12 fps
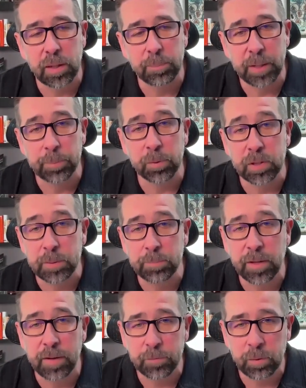pay per lead
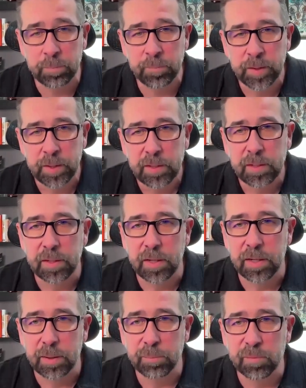platform.
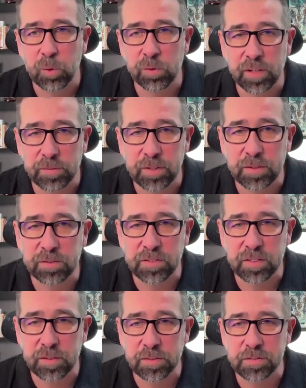Of course,
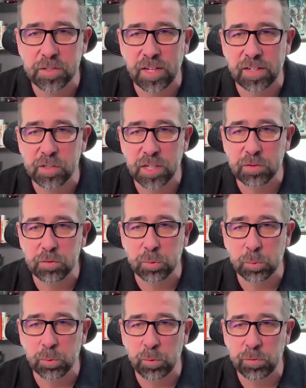FTC has kind of changed
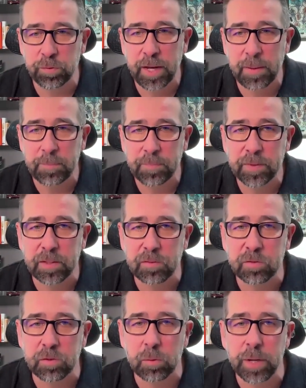the rules for that,
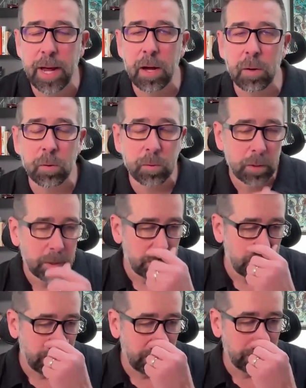and so now
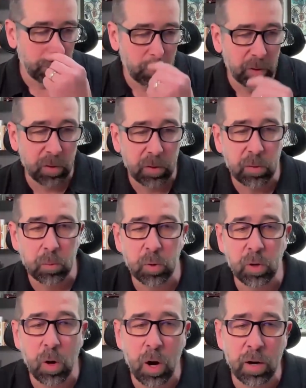
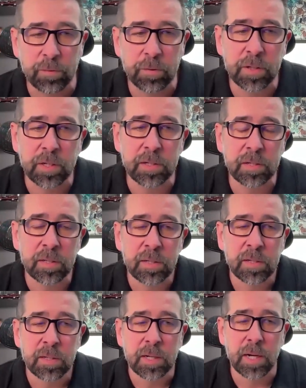we're offering
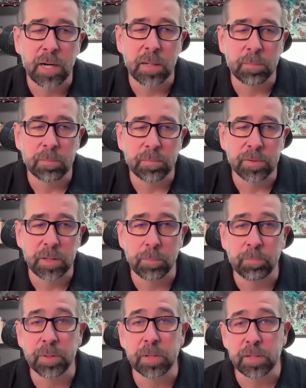the
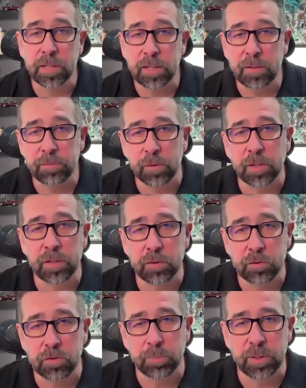ability for
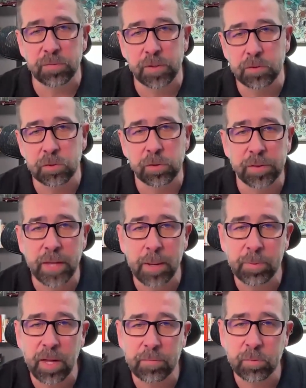lenders to be featured on
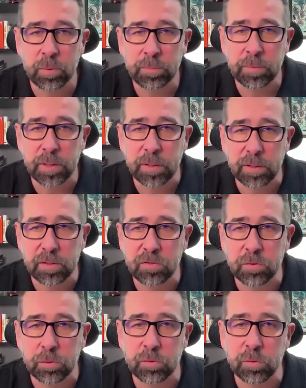that platform in an
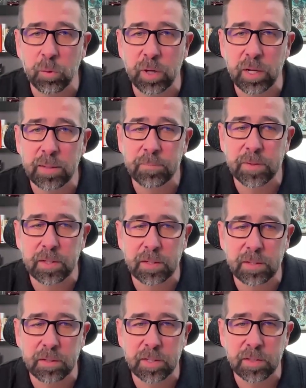exclusive way,
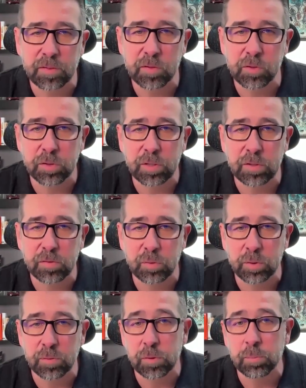and essentially
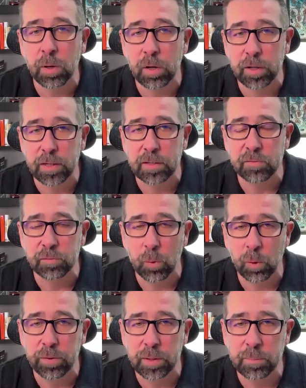sort of do marketing
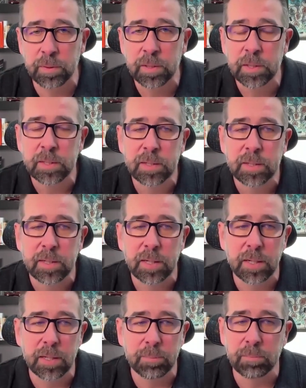for them,
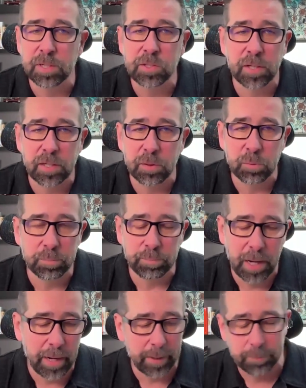much like you would
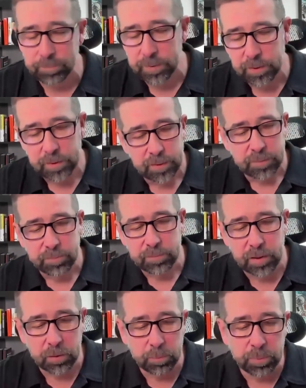buy
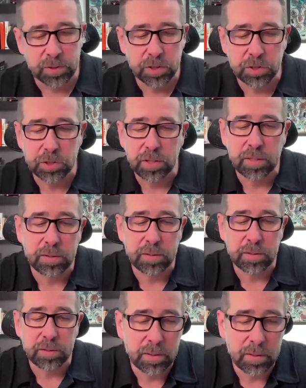
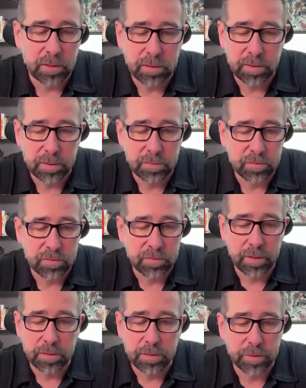positioning inside
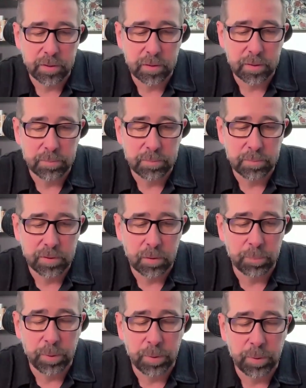of a
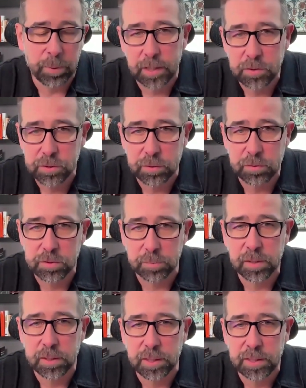publication or
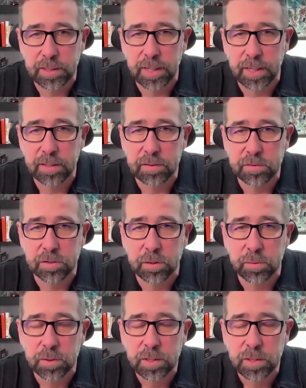something like that. And so